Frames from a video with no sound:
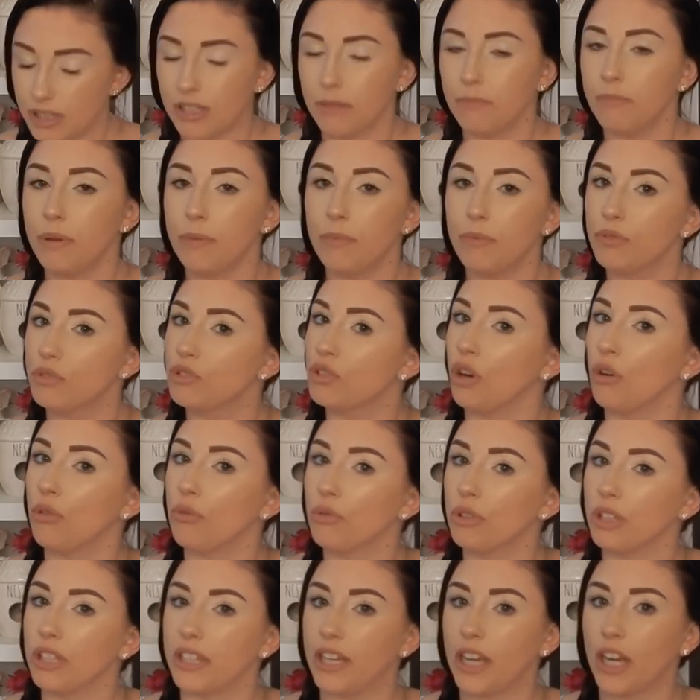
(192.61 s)
Some people don't
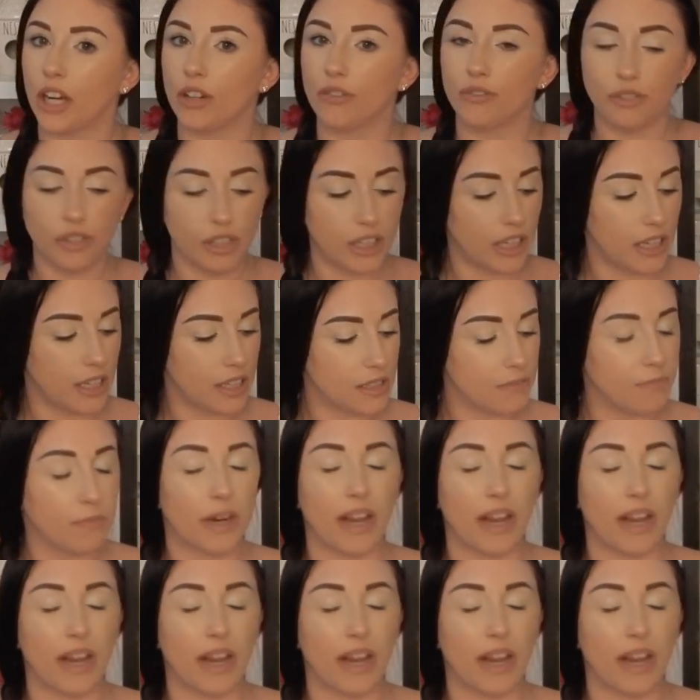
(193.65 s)
really care for these,